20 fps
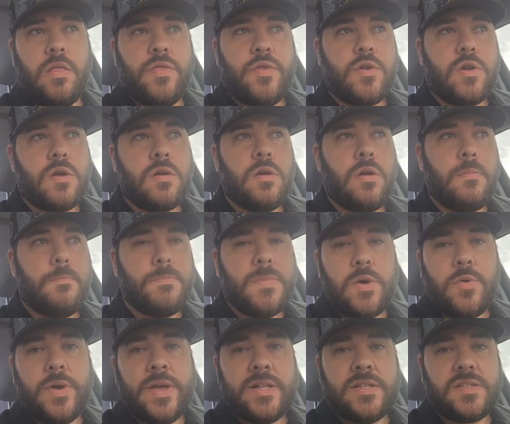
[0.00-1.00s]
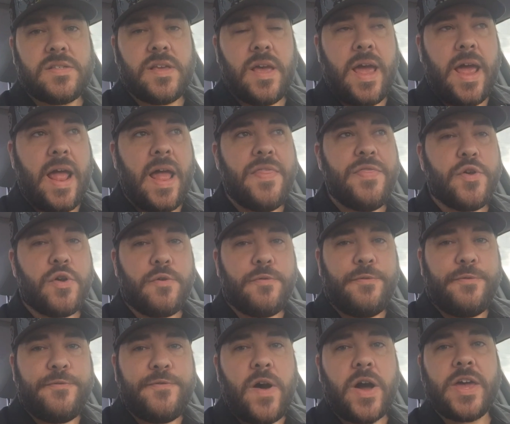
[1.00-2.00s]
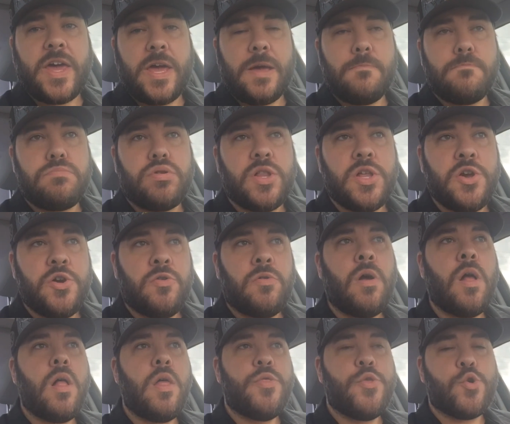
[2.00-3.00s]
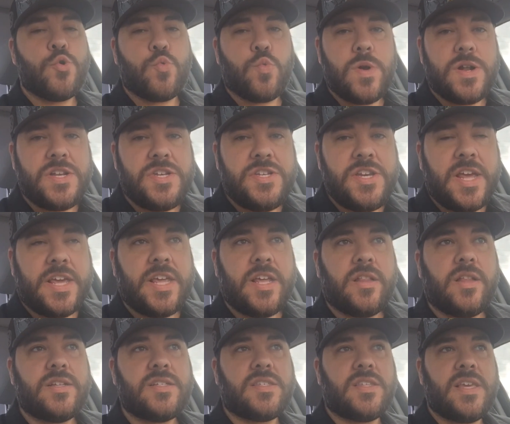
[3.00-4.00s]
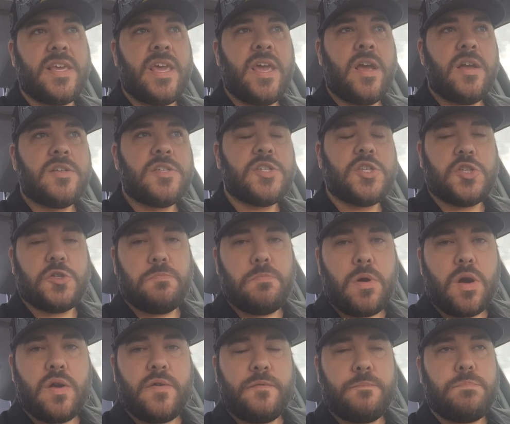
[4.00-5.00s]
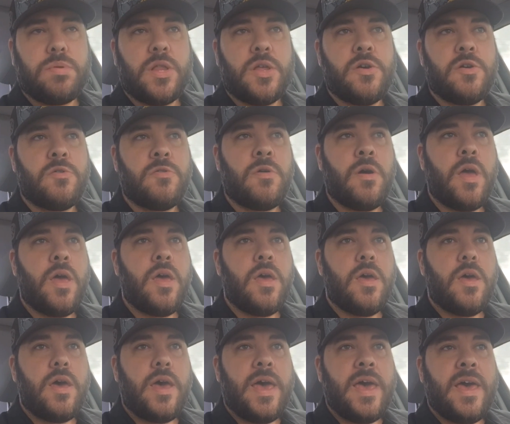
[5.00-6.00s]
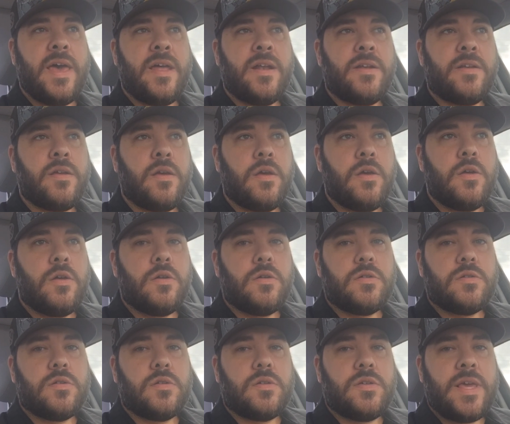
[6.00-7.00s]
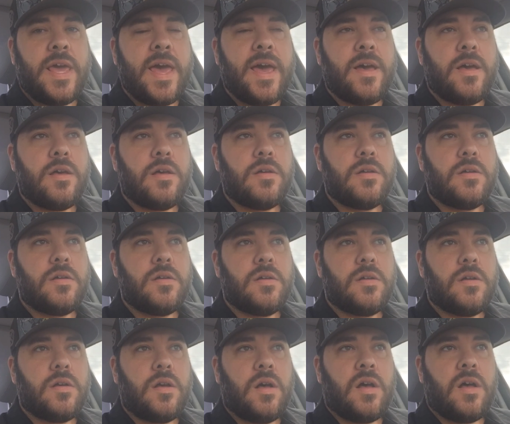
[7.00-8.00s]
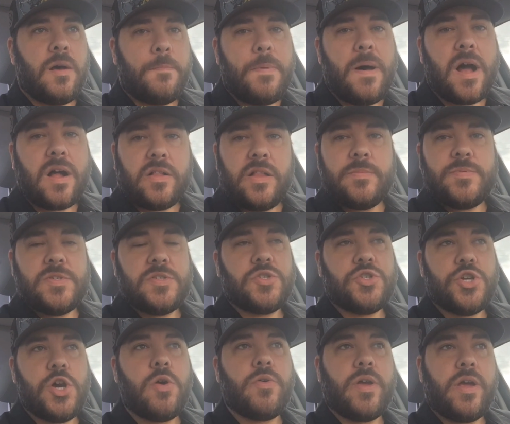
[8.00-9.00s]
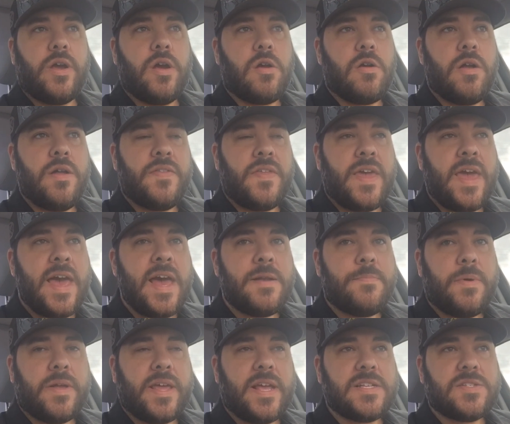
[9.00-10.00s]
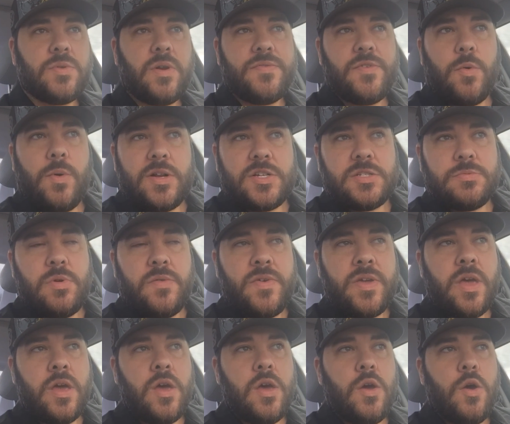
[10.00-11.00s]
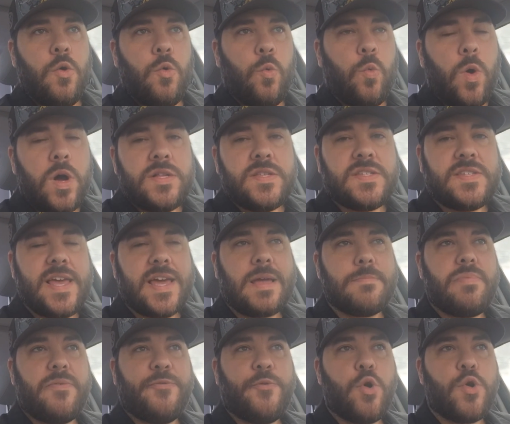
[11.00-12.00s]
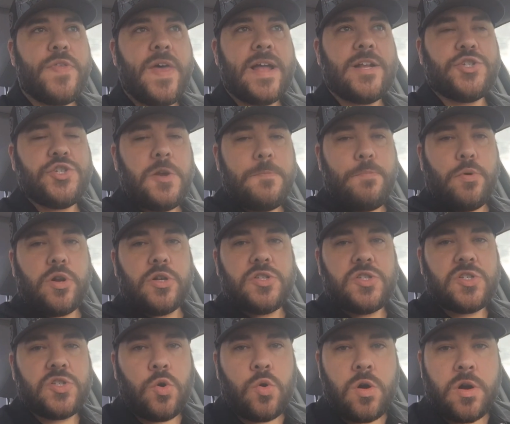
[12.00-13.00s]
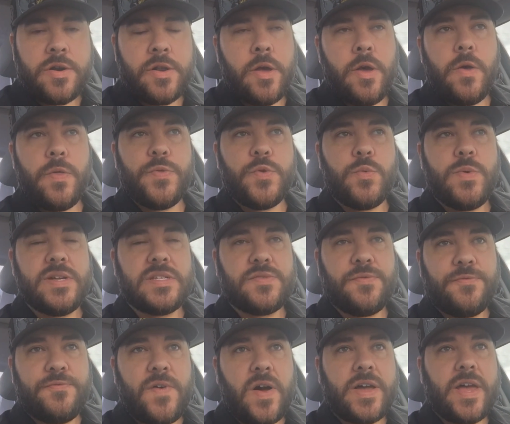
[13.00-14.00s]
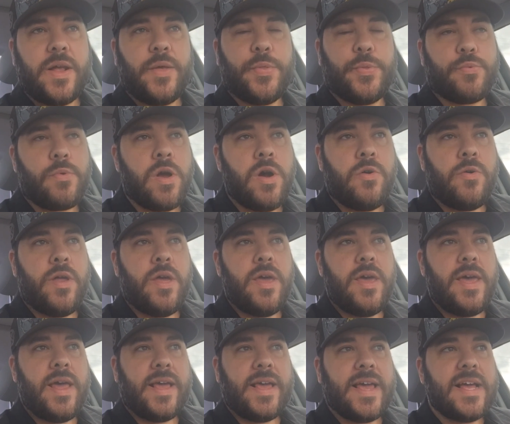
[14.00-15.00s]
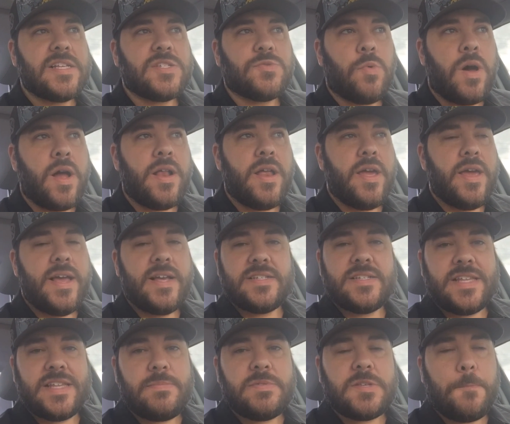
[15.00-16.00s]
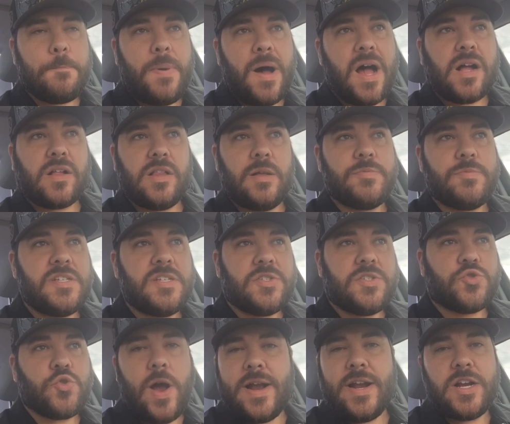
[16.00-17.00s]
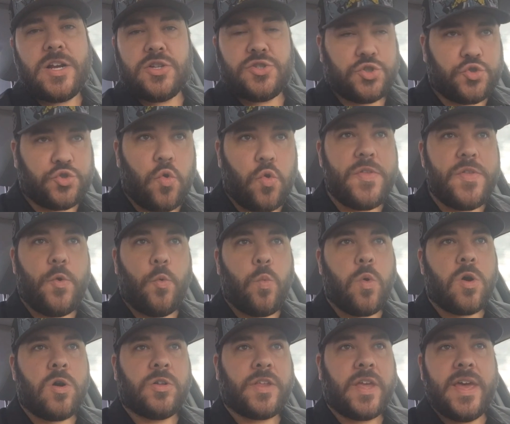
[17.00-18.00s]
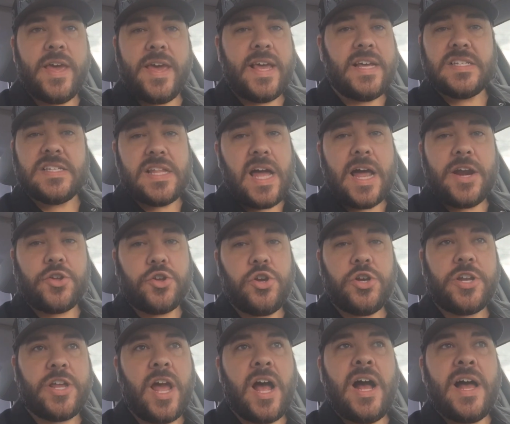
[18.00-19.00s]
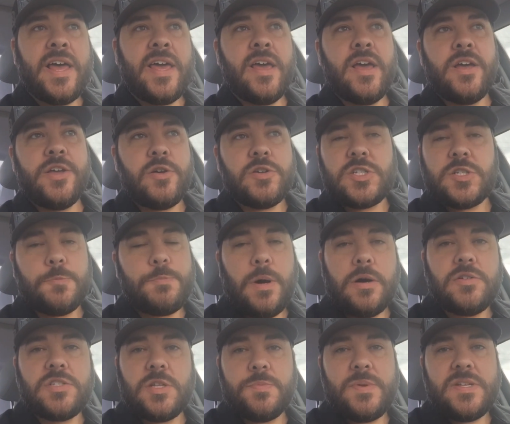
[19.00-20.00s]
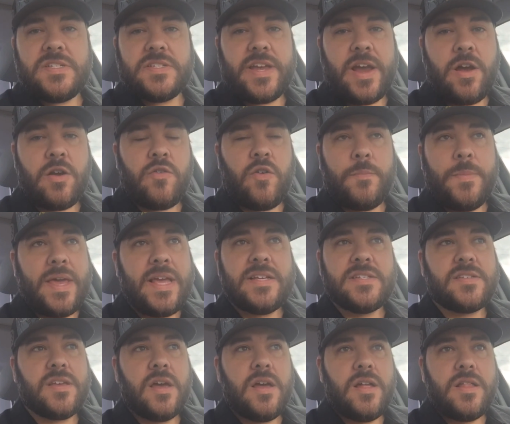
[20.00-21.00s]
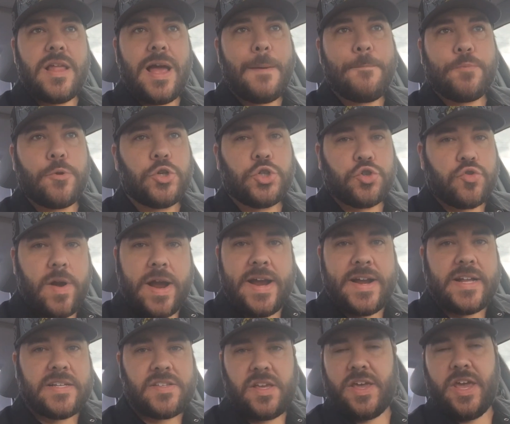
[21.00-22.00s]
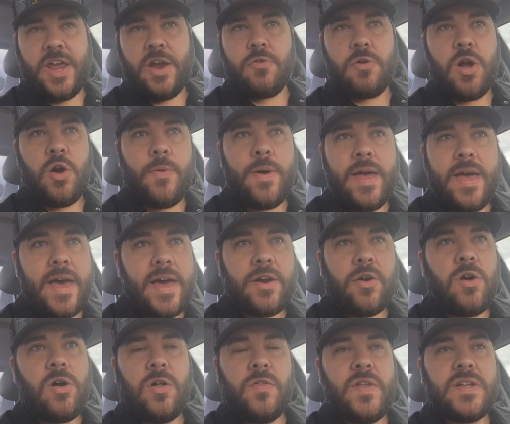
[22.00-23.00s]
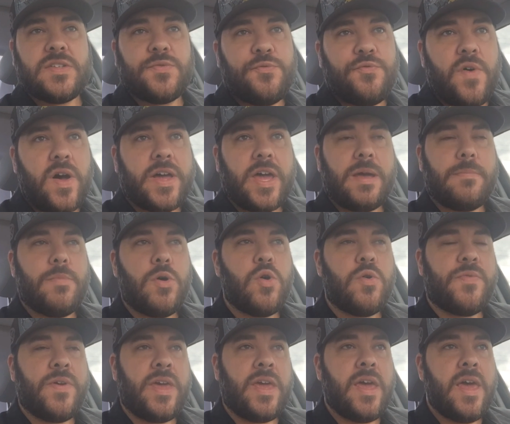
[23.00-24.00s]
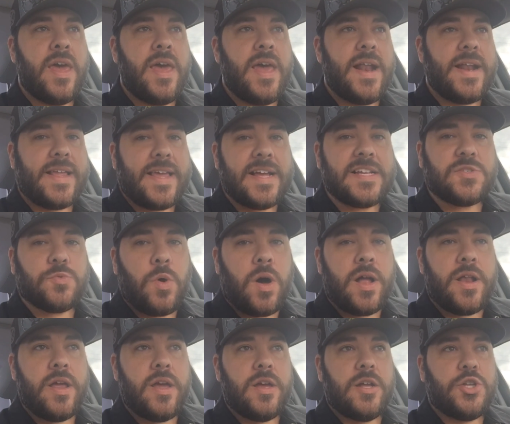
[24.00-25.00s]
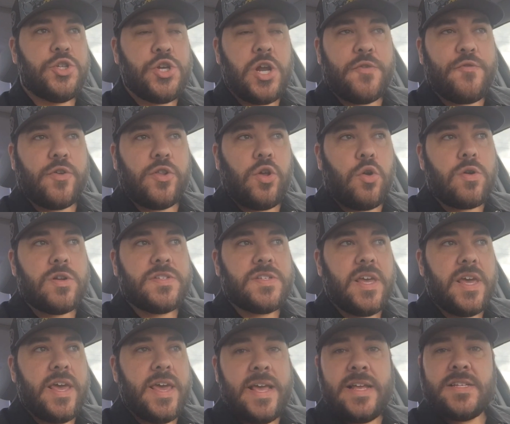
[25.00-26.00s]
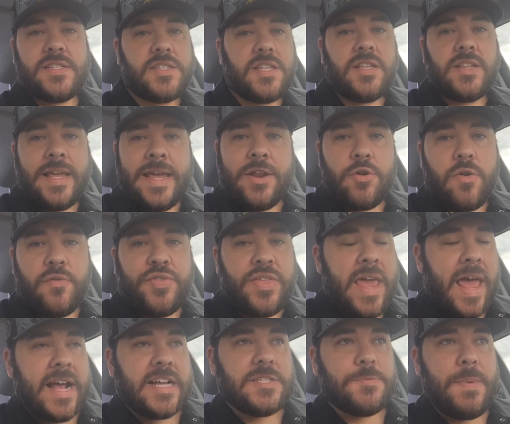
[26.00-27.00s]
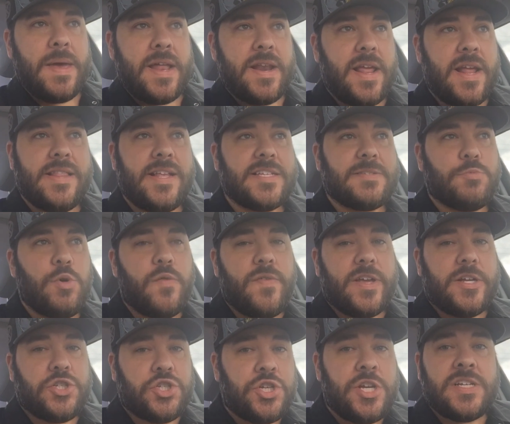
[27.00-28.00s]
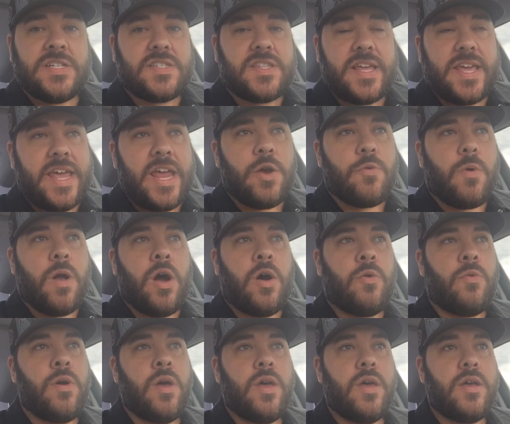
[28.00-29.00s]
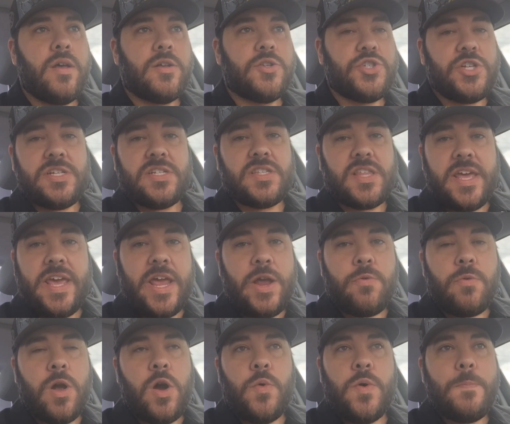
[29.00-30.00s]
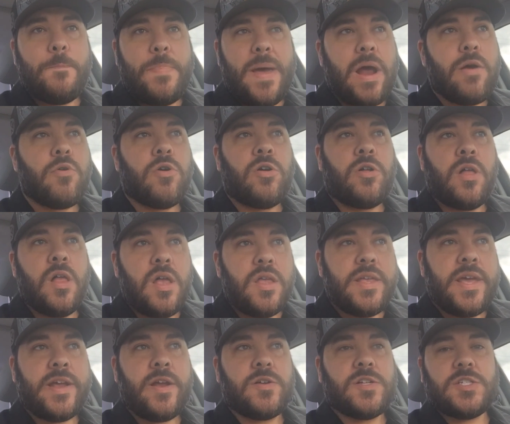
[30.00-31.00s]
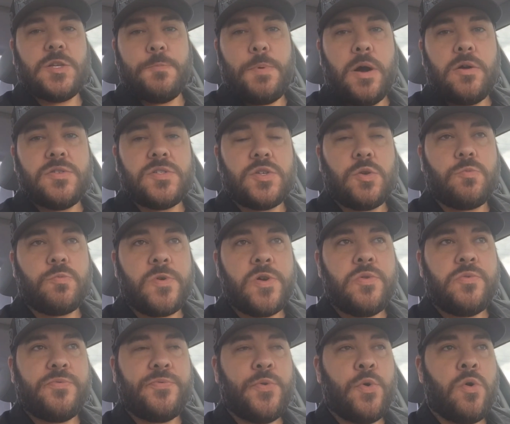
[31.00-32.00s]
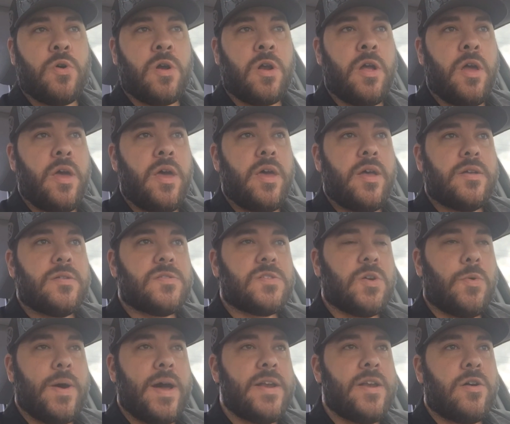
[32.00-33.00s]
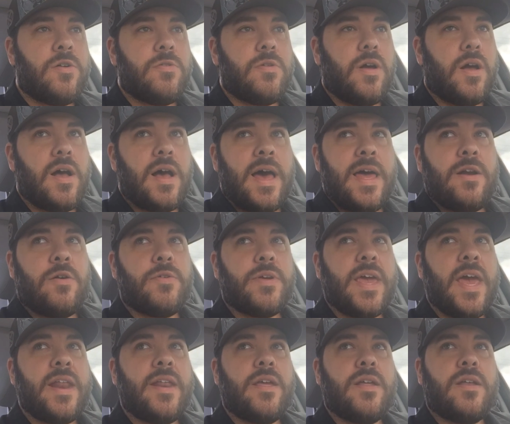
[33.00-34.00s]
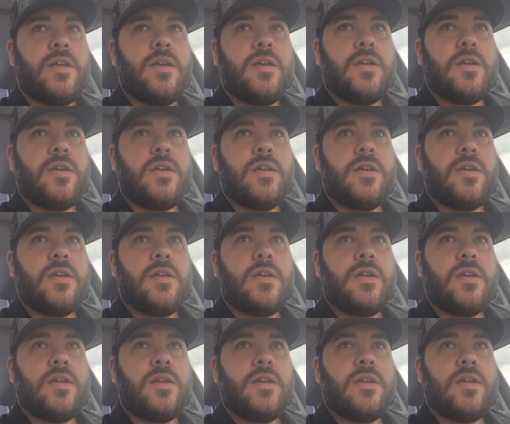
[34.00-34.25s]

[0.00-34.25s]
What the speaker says: They're mutants, and they're fucking blue. They're ridiculously Smurf blue, and yeah, Apocalypse is choking her in the ad, but guess what? If you watch the movie, 1 second before that, she put a sword through his fucking throat. And guess what? His name's Apocalypse. He's trying to destroy the world. He's not a good guy. You're supposed to be scared of him. He's not portrayed as a hero at all in this fucking movie. And guess what? Jennifer Lawrence is the leader of the X-Men in this movie. She's the hero. She's the hero in peril that you're supposed to root for. So I don't get it.